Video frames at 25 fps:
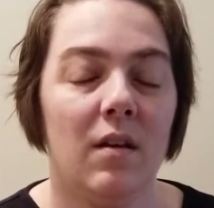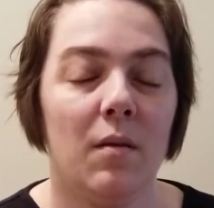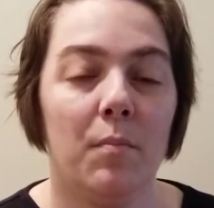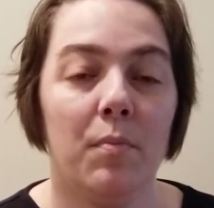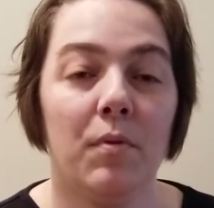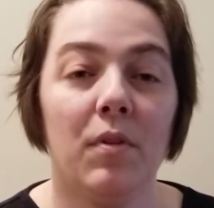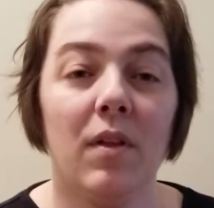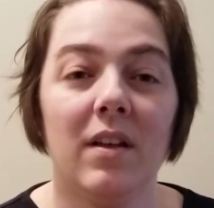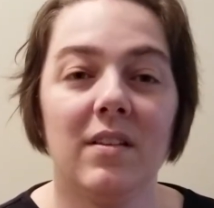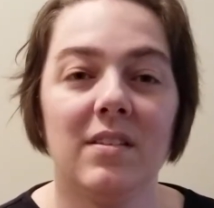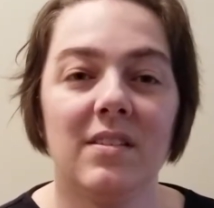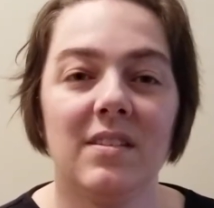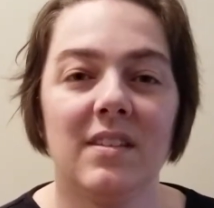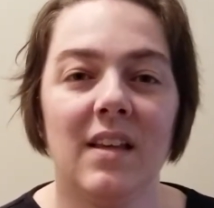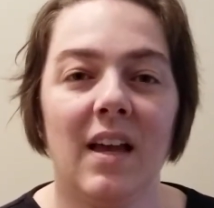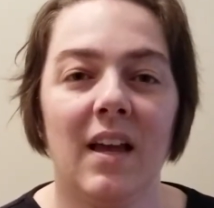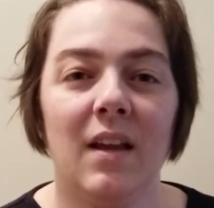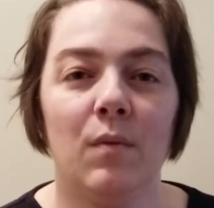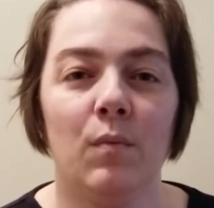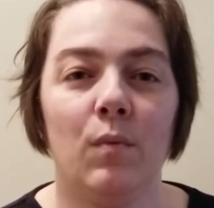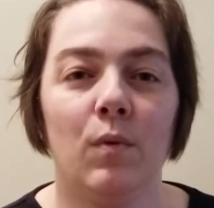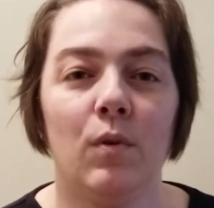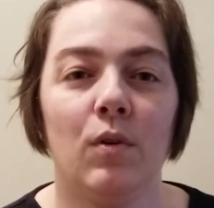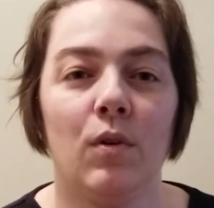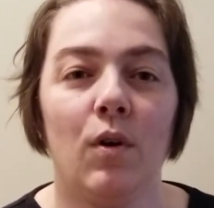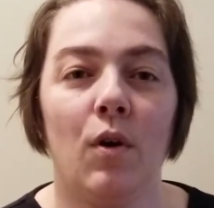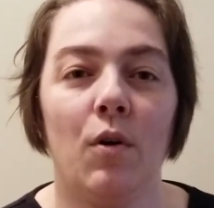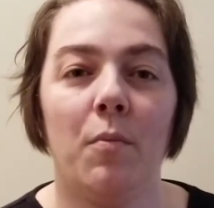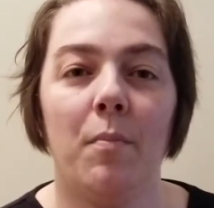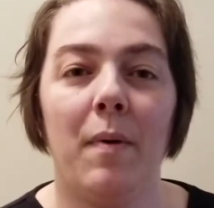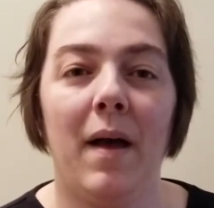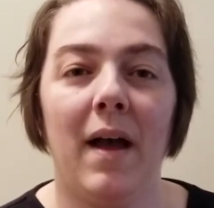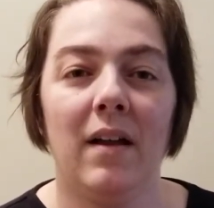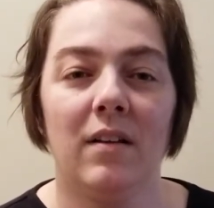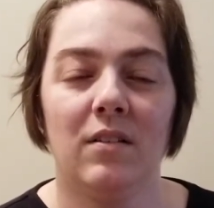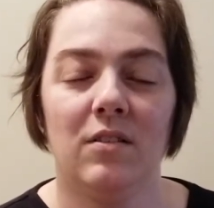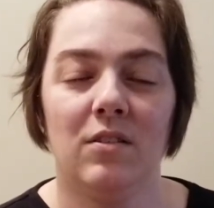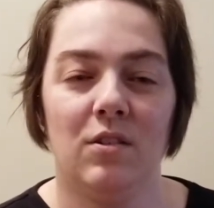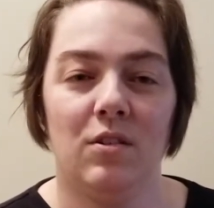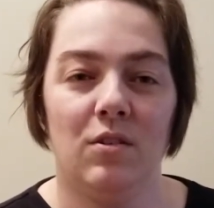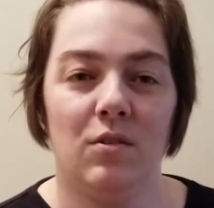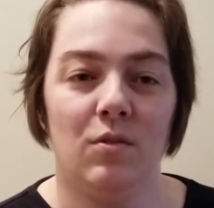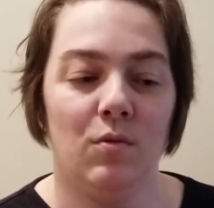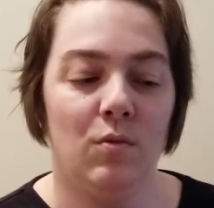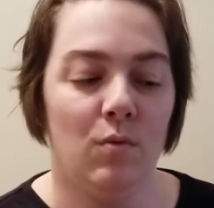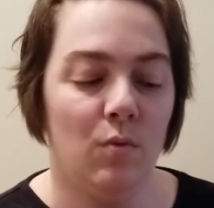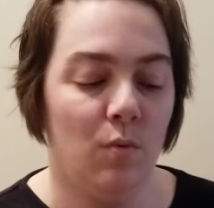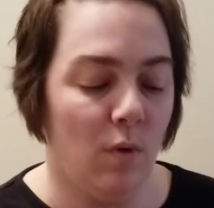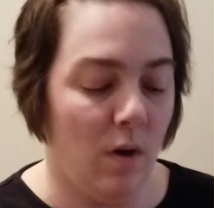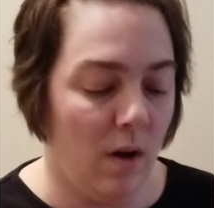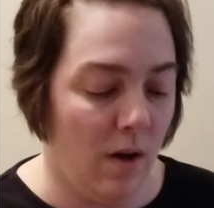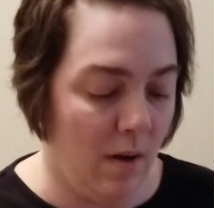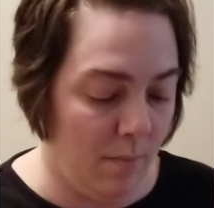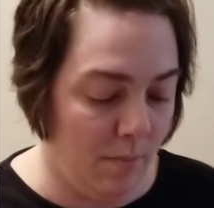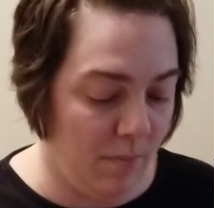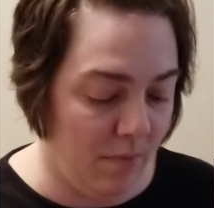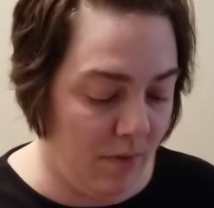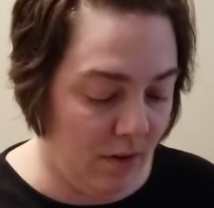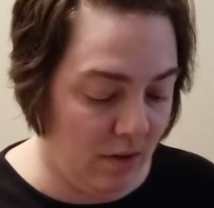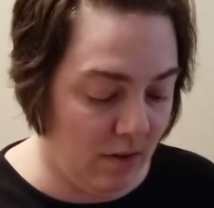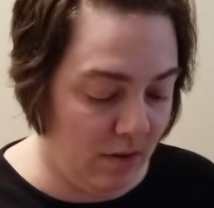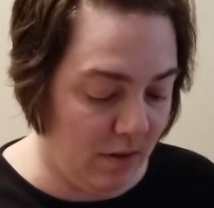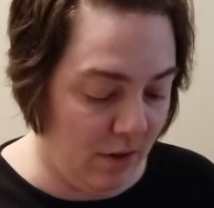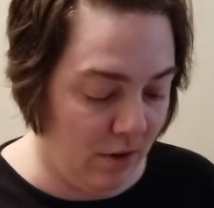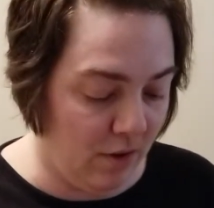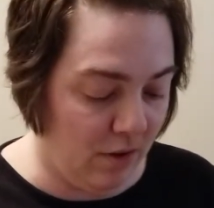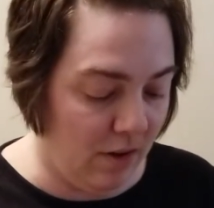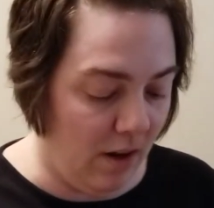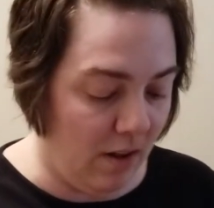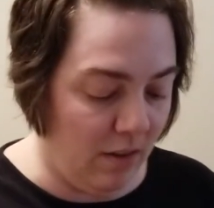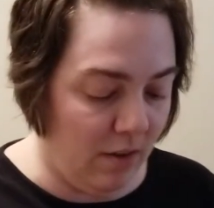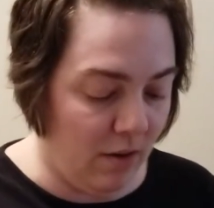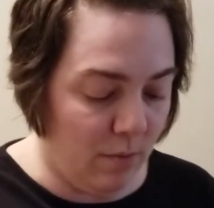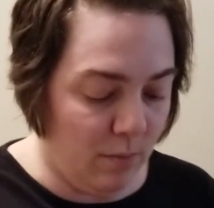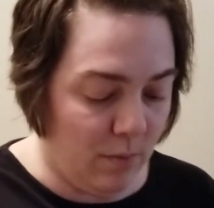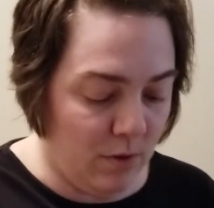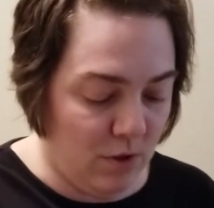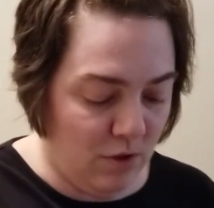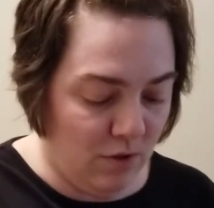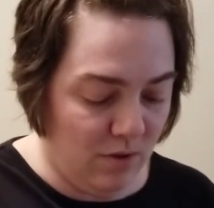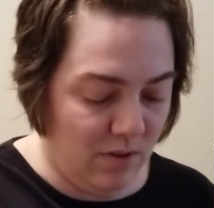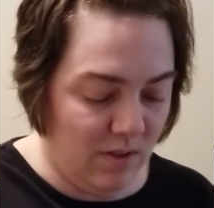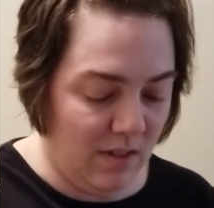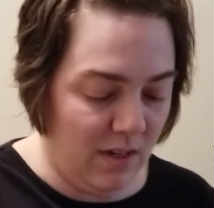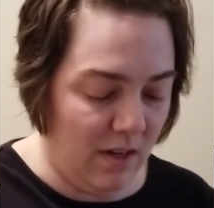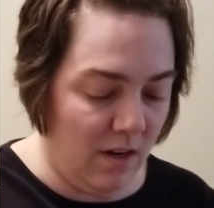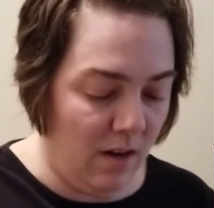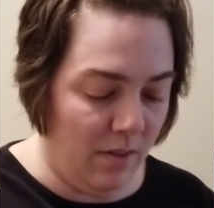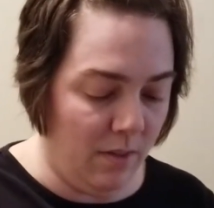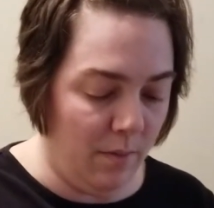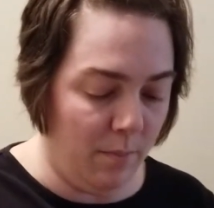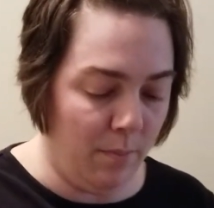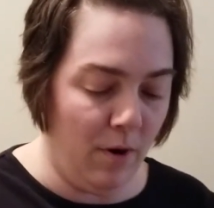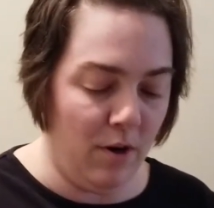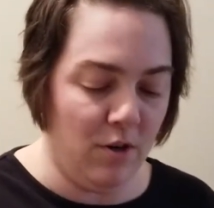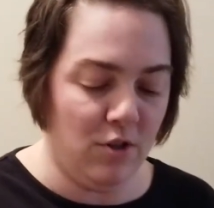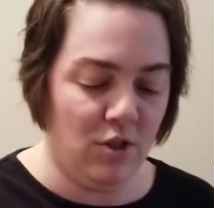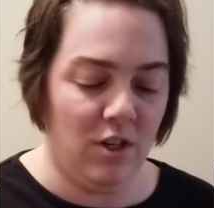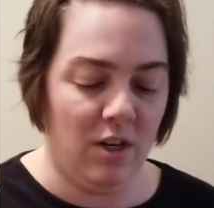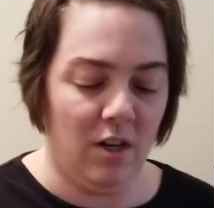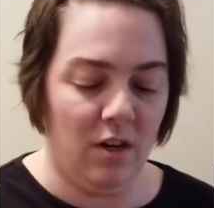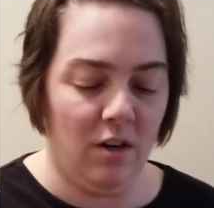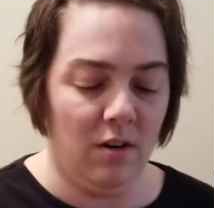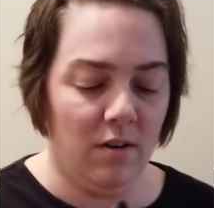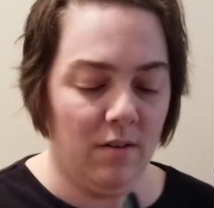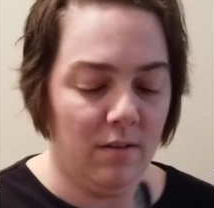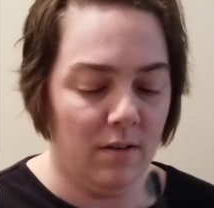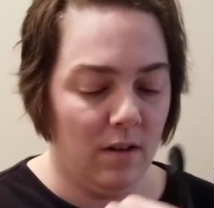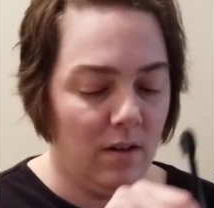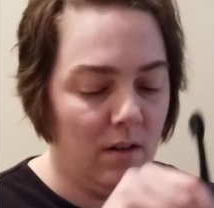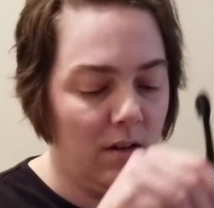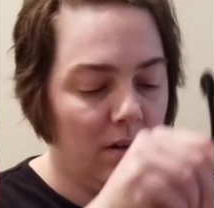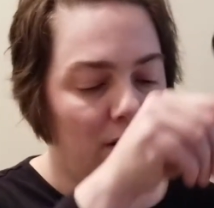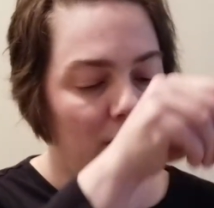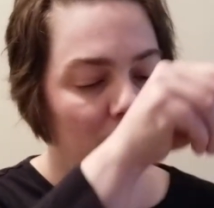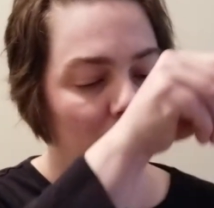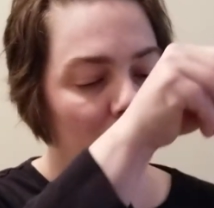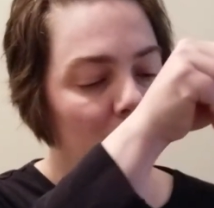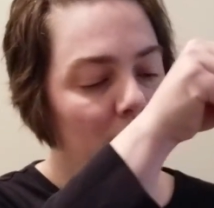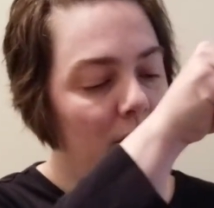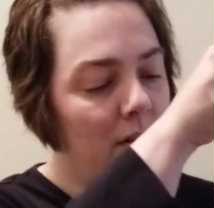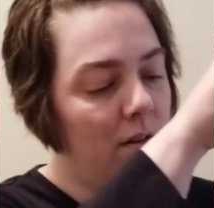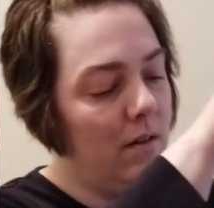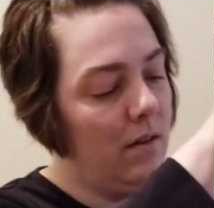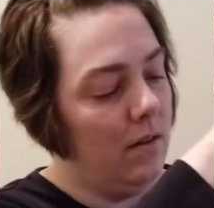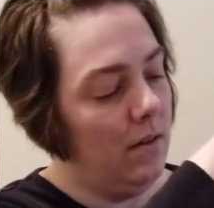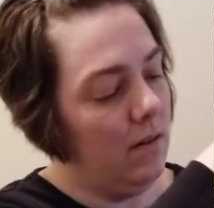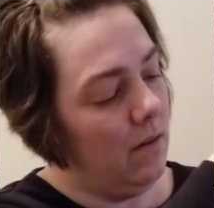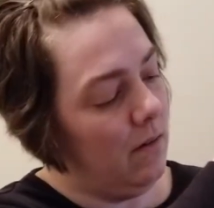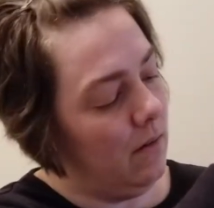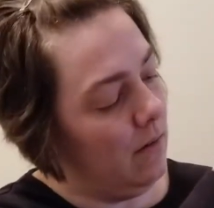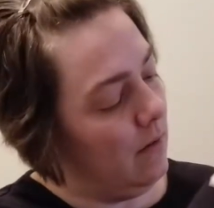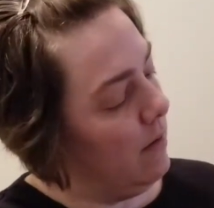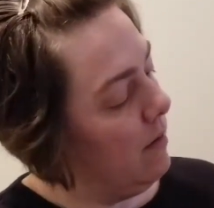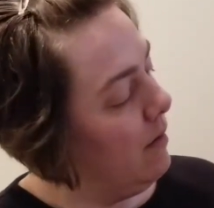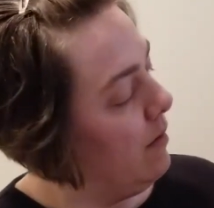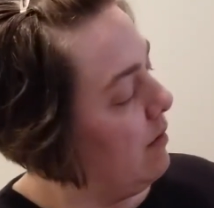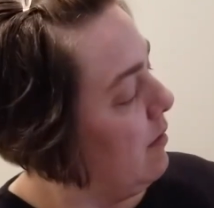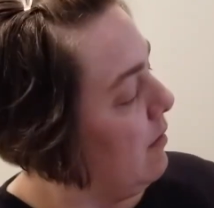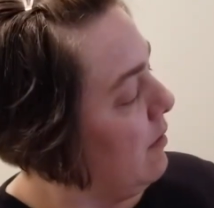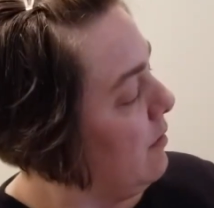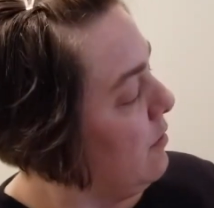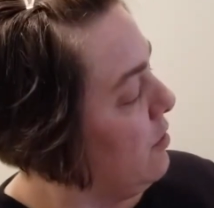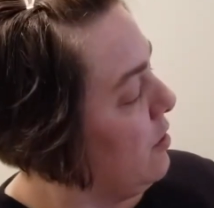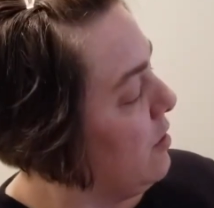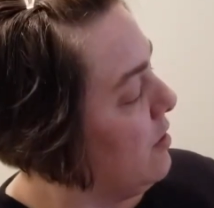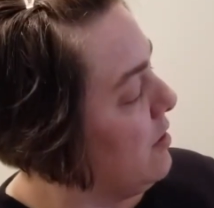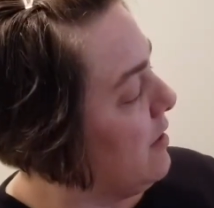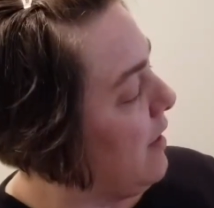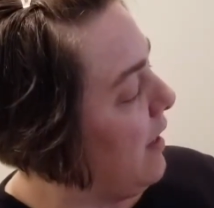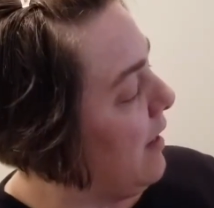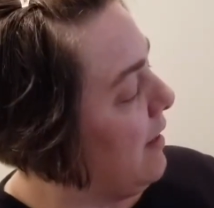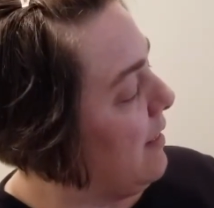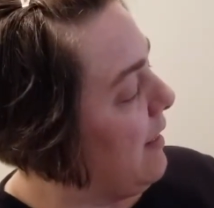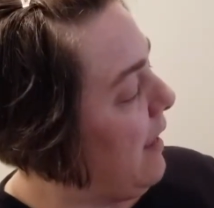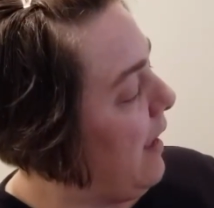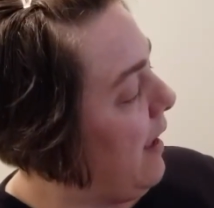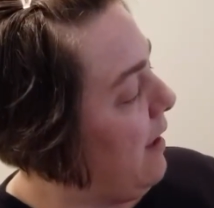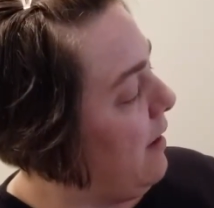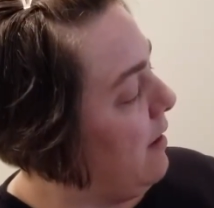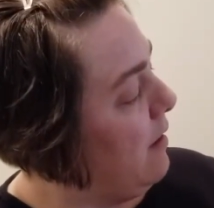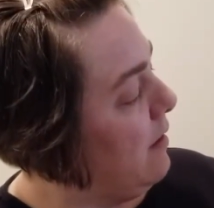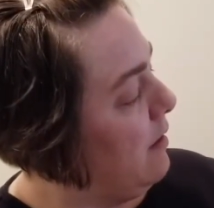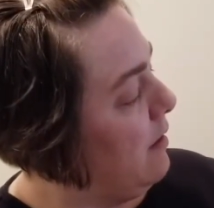plus sign will go back to the clear color, which you see on the brush here. Just like that.